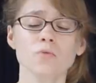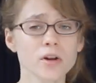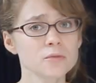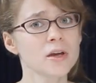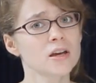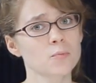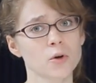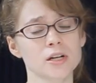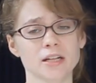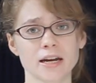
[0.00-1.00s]
You want to make it
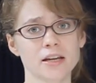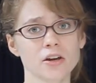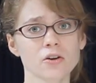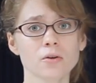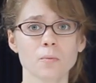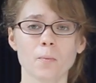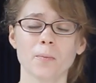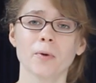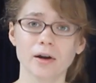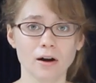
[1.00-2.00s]
pretty tight here,
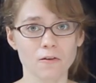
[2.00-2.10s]
but